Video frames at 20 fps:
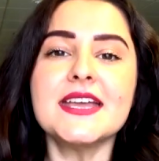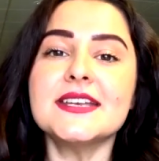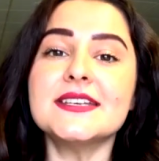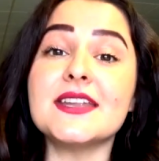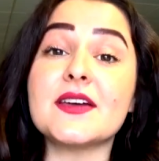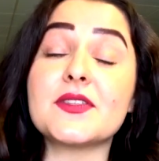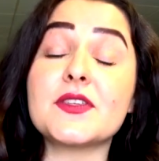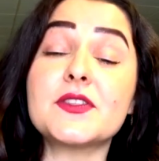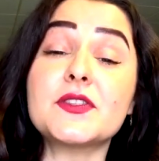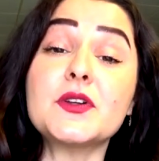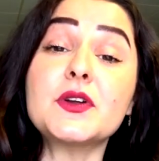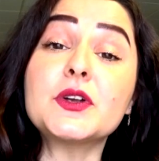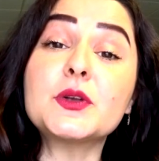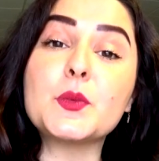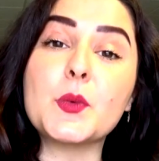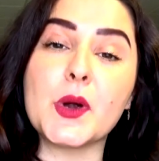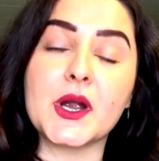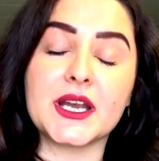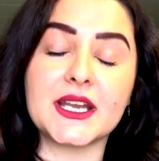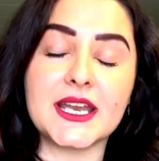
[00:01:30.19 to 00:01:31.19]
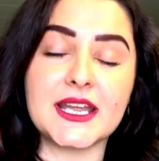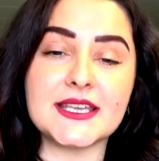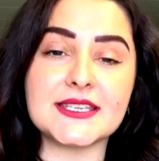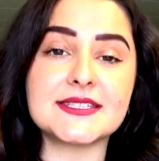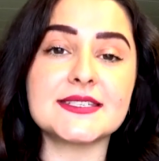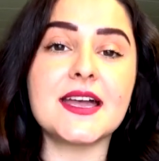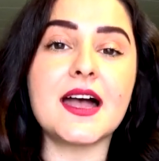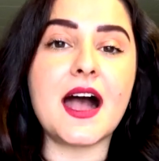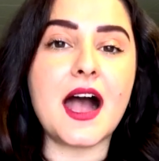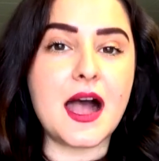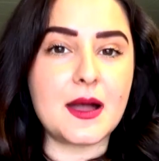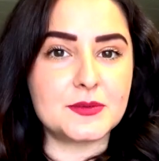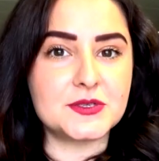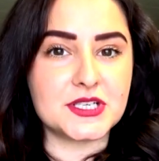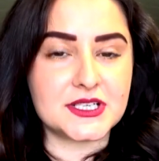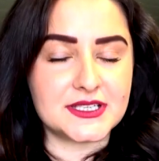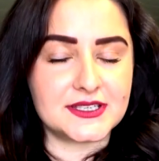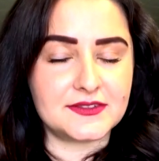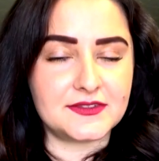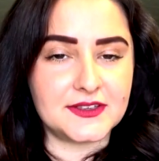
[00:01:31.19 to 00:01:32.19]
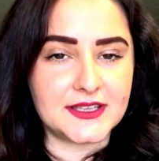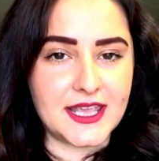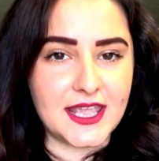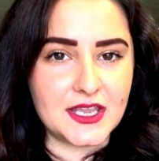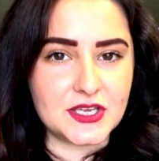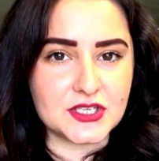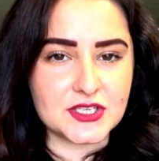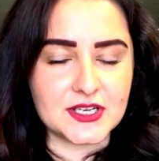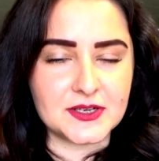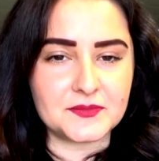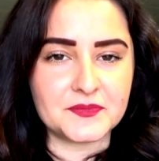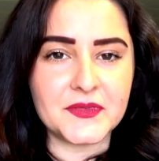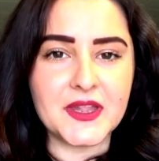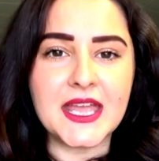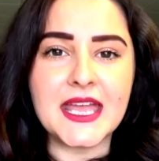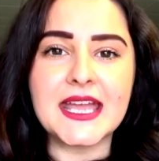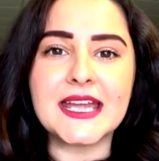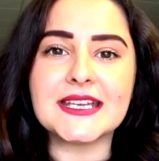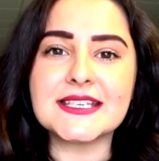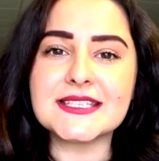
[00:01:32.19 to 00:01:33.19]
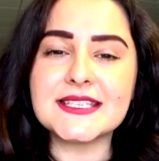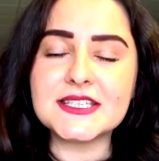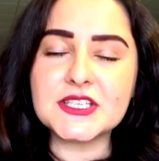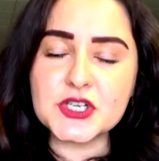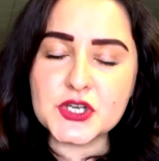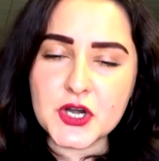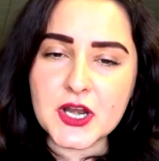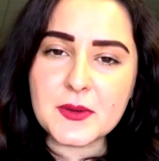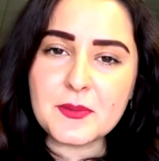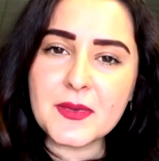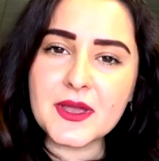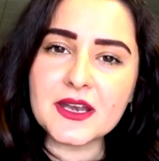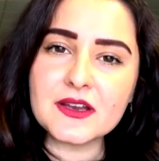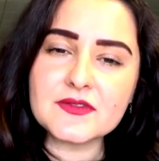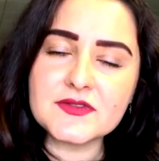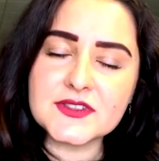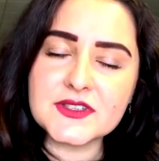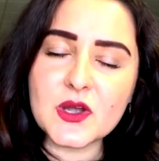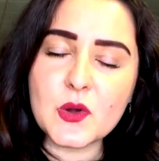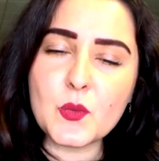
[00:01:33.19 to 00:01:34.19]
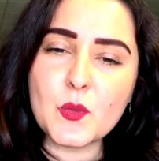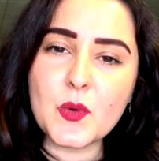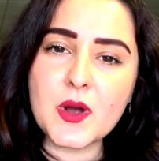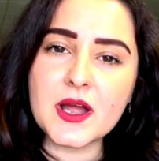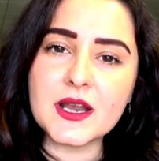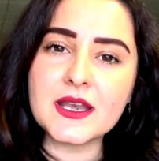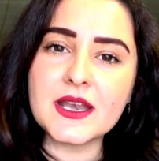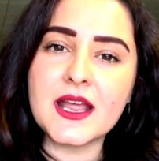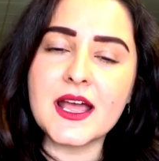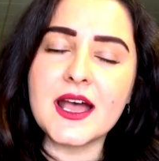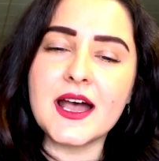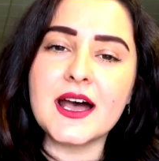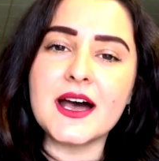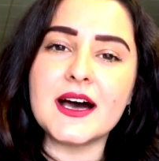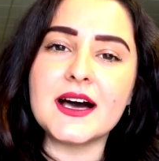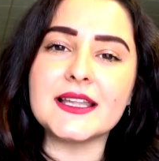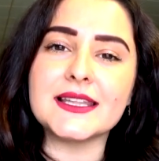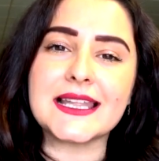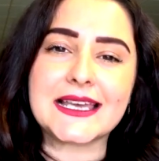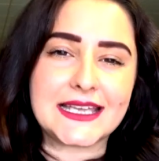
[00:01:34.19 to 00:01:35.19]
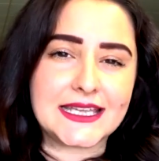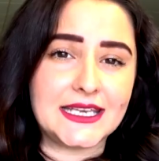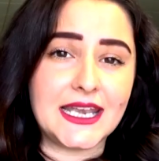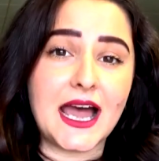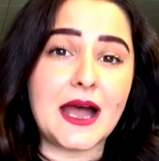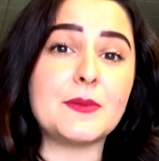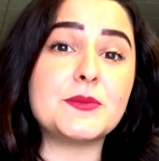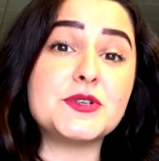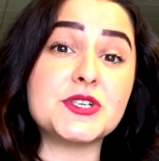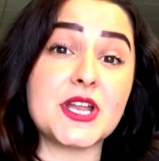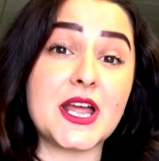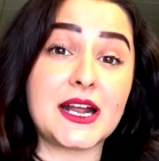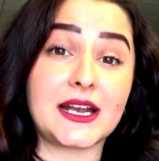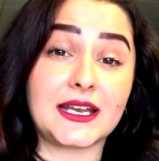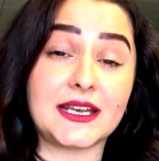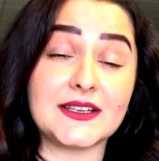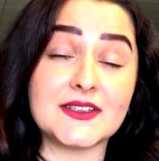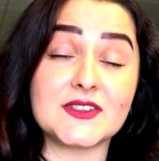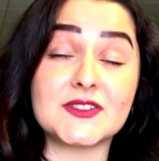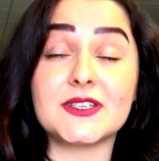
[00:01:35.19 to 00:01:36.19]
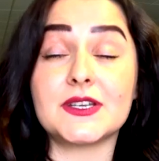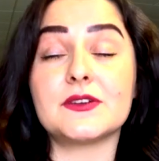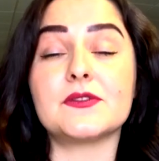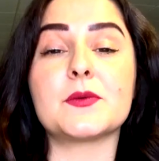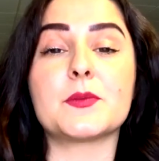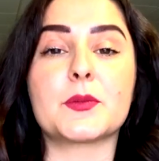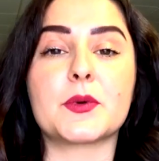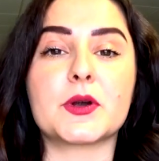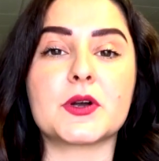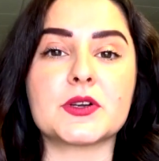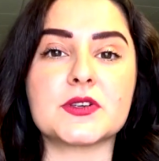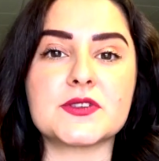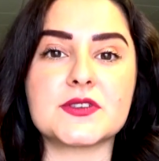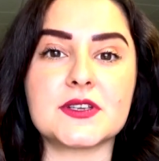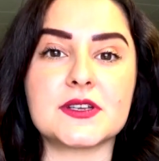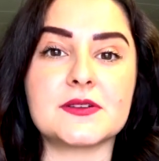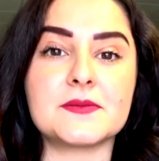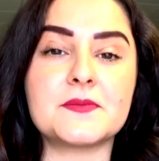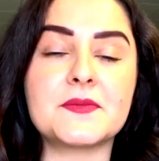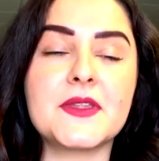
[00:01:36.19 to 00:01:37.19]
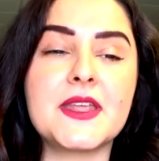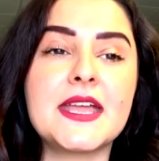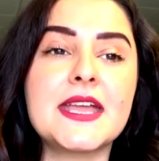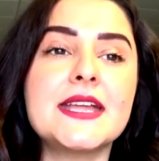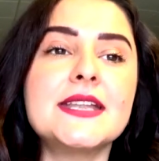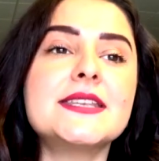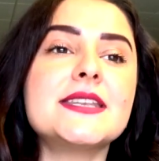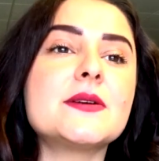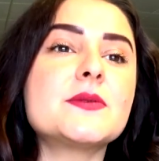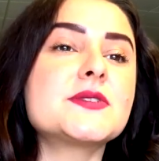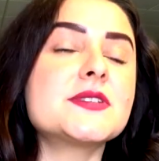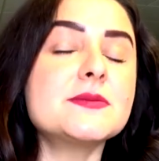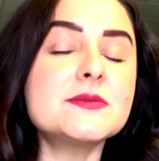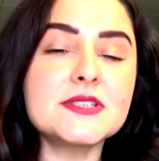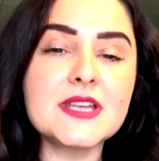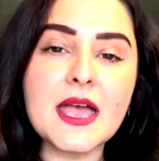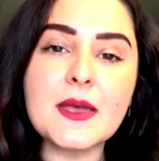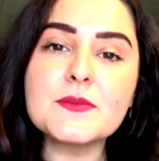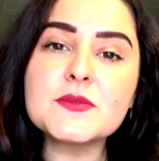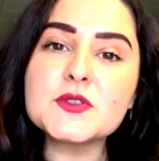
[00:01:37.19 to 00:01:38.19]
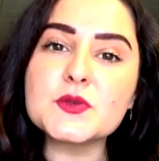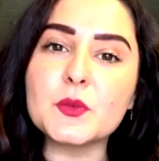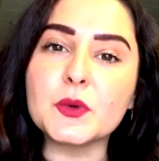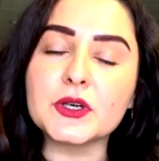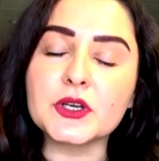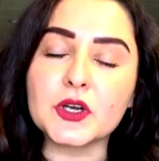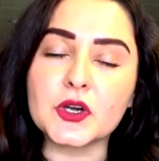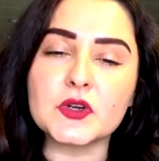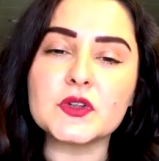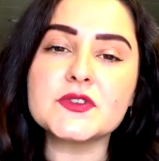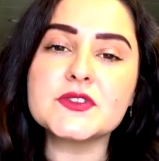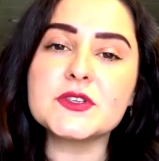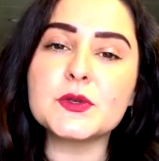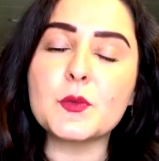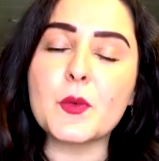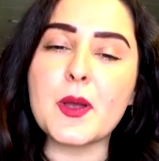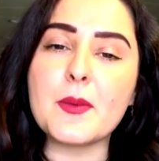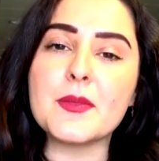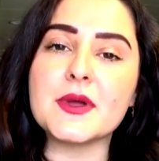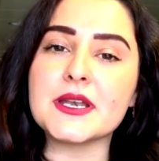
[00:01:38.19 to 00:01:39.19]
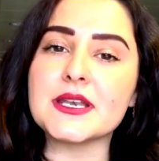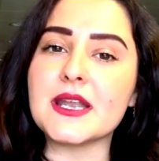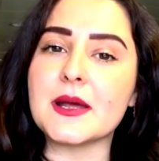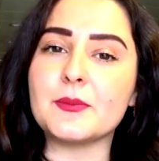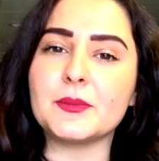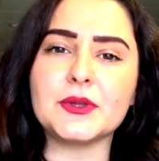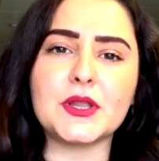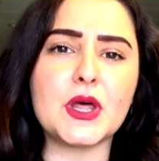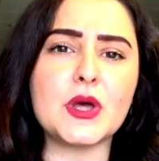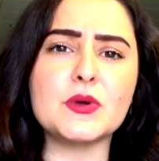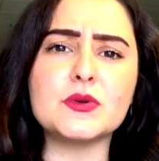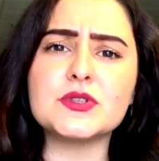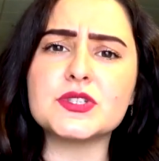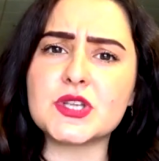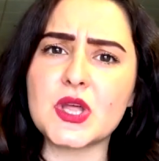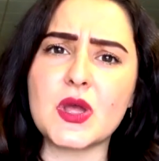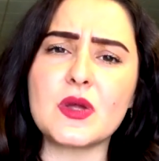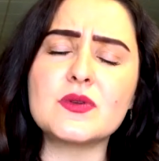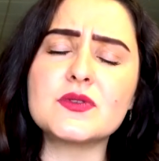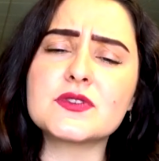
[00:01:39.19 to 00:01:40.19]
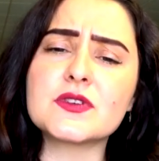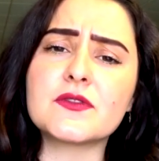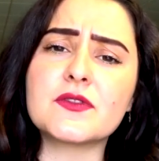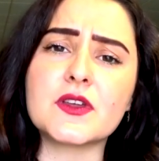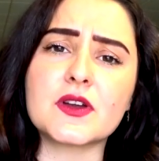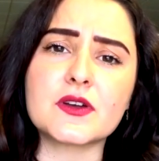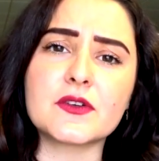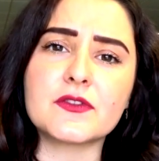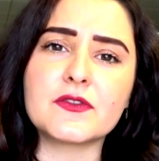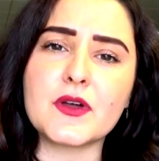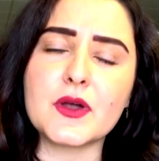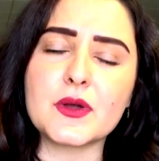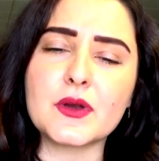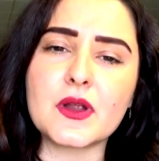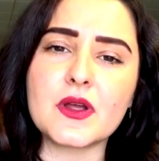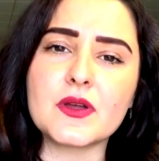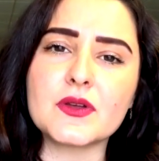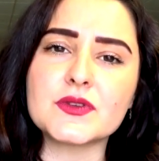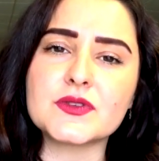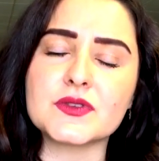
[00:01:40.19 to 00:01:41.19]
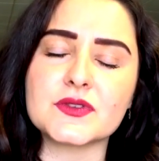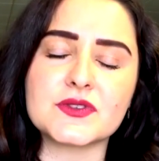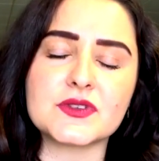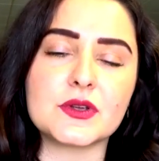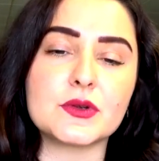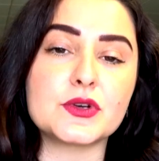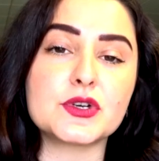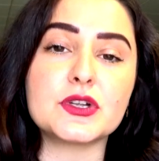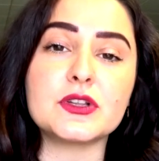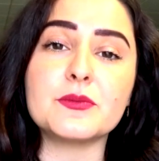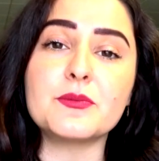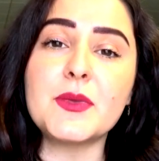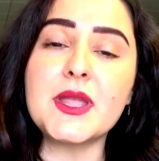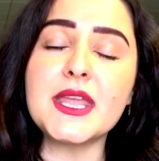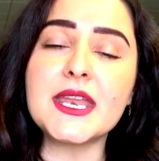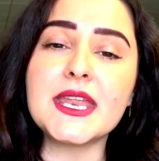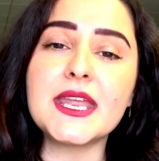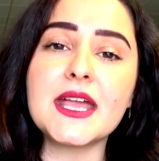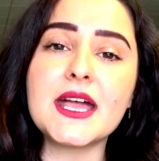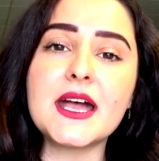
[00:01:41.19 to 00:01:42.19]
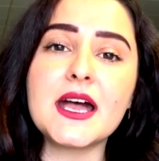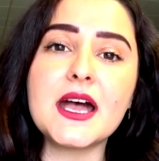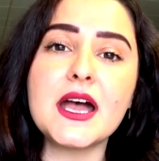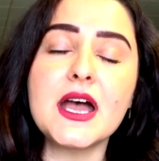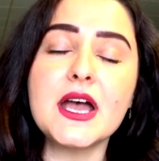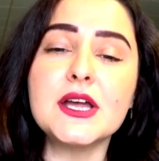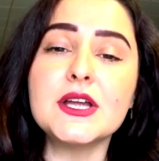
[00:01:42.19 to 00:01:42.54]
Now the third word is objectification. It's the treatment of someone like an object instead of a person. Now sometimes when girls and women upload tones of their photos on social media